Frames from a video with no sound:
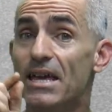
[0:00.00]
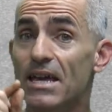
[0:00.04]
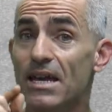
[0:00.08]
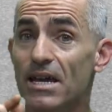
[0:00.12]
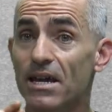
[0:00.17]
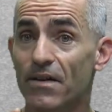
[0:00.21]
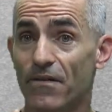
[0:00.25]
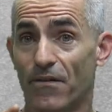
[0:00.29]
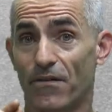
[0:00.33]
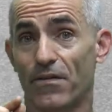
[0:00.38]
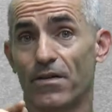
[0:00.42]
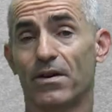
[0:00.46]

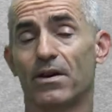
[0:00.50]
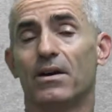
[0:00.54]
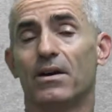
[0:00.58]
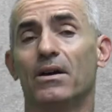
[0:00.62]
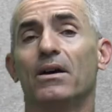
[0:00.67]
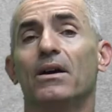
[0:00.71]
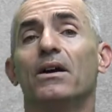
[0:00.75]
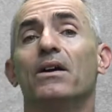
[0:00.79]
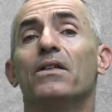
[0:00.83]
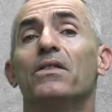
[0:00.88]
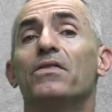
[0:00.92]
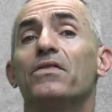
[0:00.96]
if
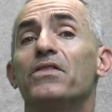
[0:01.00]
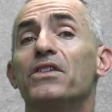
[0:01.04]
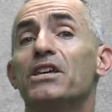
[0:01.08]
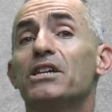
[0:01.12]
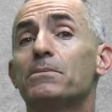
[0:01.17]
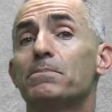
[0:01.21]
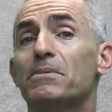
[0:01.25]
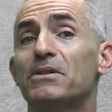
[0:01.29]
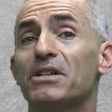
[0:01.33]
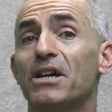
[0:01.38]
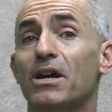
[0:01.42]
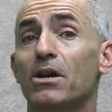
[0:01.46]
these
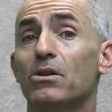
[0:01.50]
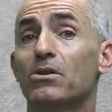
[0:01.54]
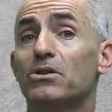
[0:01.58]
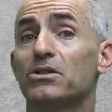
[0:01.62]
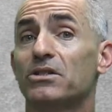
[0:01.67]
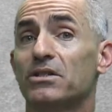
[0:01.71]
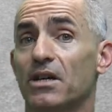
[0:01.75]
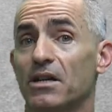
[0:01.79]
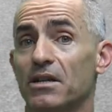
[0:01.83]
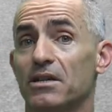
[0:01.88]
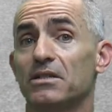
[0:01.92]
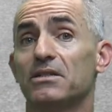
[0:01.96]
particular
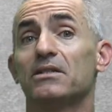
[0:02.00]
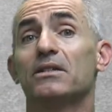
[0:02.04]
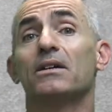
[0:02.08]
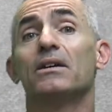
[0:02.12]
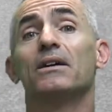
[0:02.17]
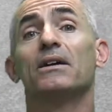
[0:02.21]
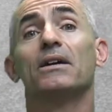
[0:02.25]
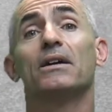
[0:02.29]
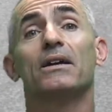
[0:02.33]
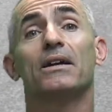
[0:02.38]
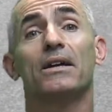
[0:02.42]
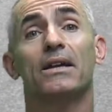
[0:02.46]
studies
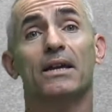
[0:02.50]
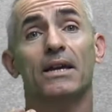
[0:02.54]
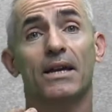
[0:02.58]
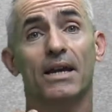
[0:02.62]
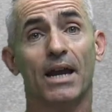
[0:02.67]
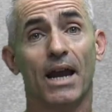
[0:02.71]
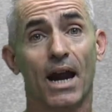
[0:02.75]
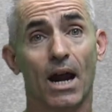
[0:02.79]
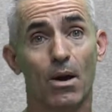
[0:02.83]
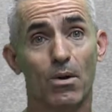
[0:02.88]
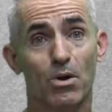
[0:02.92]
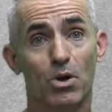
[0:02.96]

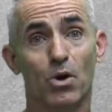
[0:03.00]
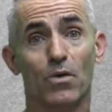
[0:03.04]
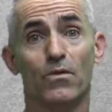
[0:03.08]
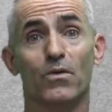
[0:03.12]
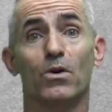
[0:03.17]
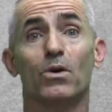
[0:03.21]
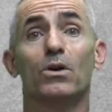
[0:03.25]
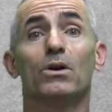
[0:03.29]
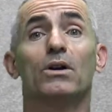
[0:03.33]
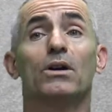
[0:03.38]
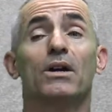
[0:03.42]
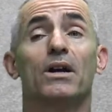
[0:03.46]
carry
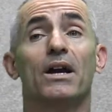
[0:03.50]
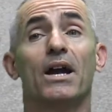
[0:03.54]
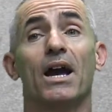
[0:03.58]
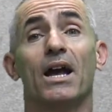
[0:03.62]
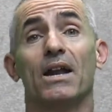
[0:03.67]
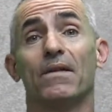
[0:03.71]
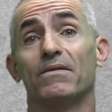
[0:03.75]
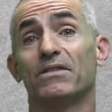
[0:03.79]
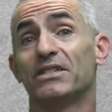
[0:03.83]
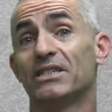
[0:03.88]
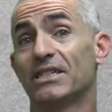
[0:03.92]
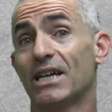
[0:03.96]
over and
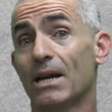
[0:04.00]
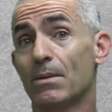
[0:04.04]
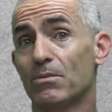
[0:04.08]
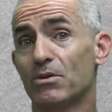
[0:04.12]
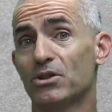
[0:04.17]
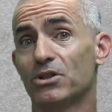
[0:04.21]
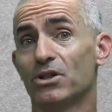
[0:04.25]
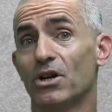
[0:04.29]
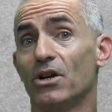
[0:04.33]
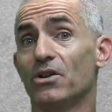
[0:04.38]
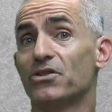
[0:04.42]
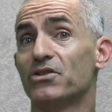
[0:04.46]
have the same
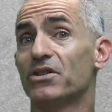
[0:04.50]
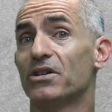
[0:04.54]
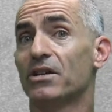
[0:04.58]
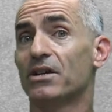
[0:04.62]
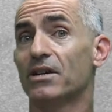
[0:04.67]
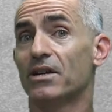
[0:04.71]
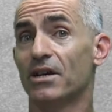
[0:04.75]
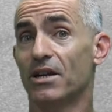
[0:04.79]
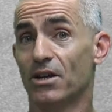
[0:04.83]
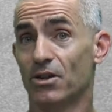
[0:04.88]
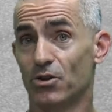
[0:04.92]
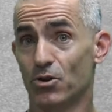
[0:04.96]
results
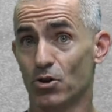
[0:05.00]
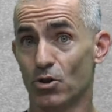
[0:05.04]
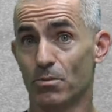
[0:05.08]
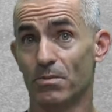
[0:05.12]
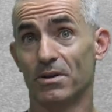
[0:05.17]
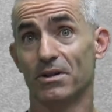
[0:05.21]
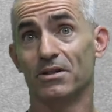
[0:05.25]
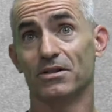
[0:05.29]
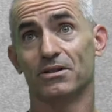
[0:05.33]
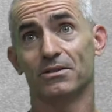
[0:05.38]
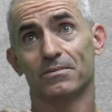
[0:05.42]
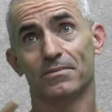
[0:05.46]
in
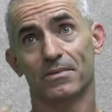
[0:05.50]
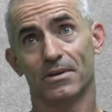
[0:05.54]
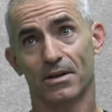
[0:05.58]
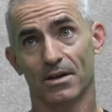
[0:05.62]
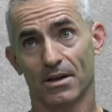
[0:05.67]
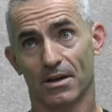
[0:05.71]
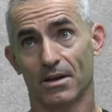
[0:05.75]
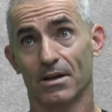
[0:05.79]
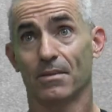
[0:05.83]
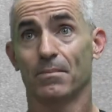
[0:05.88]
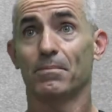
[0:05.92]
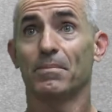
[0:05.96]
humans.
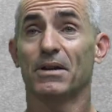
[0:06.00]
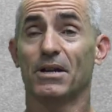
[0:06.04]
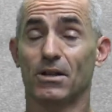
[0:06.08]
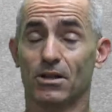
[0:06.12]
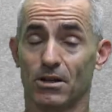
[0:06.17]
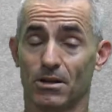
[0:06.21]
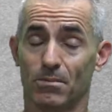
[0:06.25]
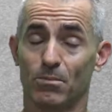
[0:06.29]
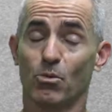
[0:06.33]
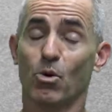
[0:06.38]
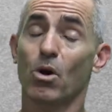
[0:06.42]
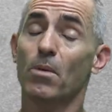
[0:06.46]
Be a
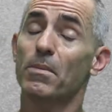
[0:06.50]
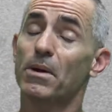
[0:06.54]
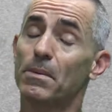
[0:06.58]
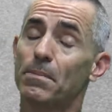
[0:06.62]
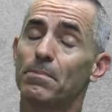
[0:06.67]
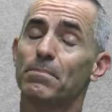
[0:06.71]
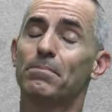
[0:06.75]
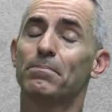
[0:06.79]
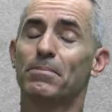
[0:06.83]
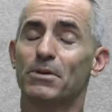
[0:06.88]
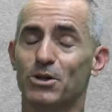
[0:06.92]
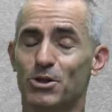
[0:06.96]
little morbid,
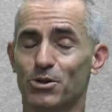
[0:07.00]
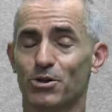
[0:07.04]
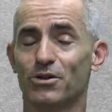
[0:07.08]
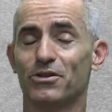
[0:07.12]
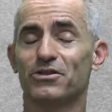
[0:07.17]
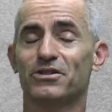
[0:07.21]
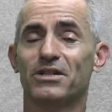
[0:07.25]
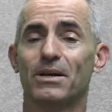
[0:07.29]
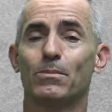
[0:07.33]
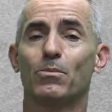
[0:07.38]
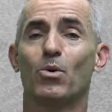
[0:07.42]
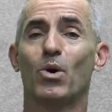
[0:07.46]
but you'll
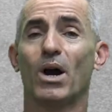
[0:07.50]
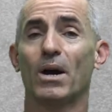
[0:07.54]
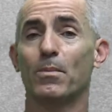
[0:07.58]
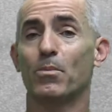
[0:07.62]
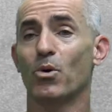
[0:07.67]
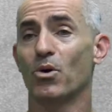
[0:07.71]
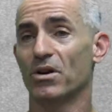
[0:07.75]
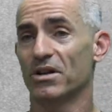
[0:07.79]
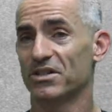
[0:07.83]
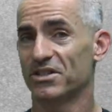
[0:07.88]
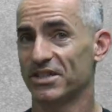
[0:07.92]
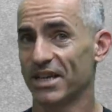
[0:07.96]
understand why
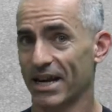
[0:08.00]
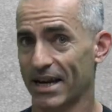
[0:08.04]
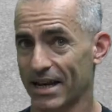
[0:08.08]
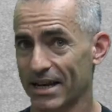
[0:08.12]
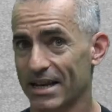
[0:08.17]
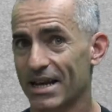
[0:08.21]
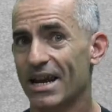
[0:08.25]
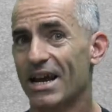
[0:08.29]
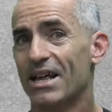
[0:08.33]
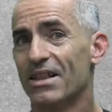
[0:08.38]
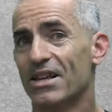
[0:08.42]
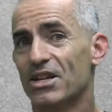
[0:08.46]
more in a second.
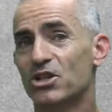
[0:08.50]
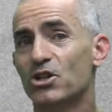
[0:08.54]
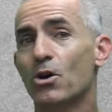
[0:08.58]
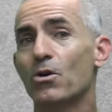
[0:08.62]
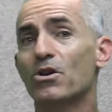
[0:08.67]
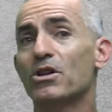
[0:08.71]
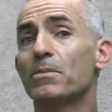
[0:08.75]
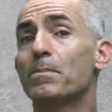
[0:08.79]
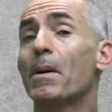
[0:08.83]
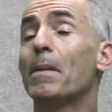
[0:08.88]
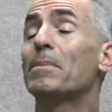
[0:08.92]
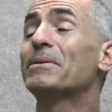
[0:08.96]
Let's go
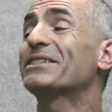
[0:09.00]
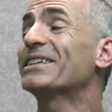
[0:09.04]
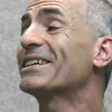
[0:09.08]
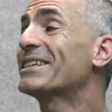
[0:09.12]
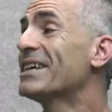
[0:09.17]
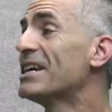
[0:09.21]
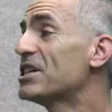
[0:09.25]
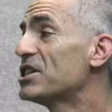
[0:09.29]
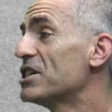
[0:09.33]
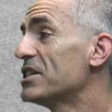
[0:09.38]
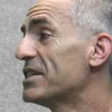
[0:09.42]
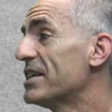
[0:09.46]
into the public
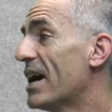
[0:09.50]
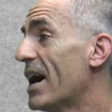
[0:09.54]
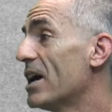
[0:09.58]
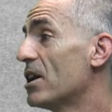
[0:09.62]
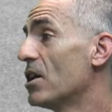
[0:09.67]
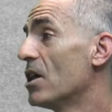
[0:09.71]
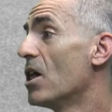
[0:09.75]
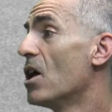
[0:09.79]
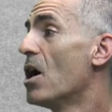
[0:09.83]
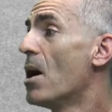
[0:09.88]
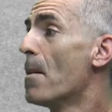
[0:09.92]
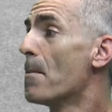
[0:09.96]
citation
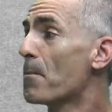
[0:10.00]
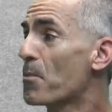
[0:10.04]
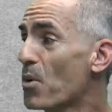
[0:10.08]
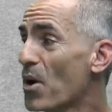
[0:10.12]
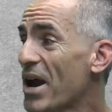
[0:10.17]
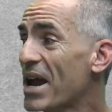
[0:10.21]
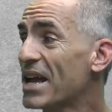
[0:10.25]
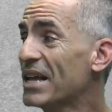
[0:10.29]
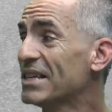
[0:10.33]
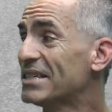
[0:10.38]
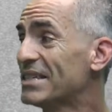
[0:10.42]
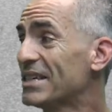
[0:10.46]
title.
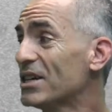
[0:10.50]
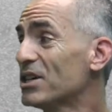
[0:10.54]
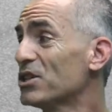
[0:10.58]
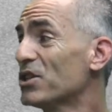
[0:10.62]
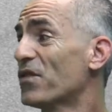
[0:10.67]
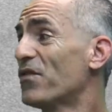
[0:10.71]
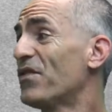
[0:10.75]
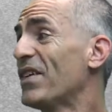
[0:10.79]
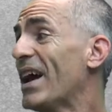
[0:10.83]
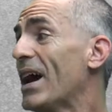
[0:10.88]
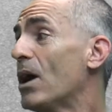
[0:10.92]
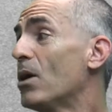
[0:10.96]
Brain cells
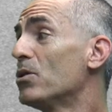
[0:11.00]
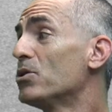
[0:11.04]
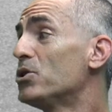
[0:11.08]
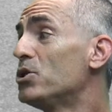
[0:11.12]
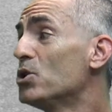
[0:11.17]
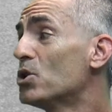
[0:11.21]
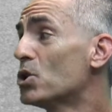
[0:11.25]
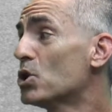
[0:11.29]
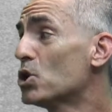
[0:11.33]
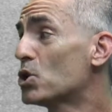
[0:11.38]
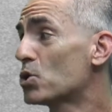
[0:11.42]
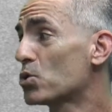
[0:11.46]
found to
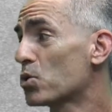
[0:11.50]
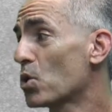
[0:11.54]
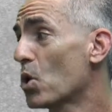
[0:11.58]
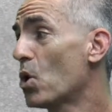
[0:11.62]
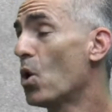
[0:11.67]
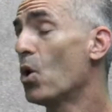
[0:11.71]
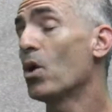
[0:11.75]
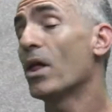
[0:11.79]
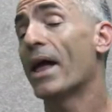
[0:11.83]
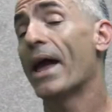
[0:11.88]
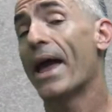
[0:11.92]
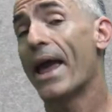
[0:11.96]

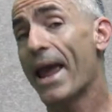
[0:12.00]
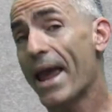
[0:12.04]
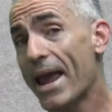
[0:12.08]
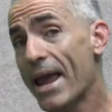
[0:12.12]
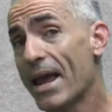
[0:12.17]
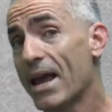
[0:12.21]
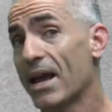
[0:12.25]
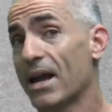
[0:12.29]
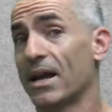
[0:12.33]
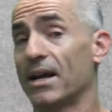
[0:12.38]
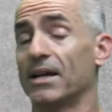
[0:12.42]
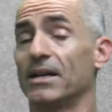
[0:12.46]
control
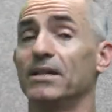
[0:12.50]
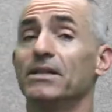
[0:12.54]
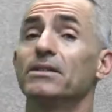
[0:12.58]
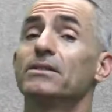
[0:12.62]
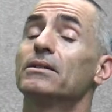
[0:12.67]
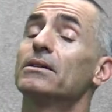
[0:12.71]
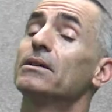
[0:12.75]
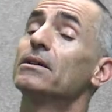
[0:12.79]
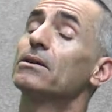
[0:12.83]
and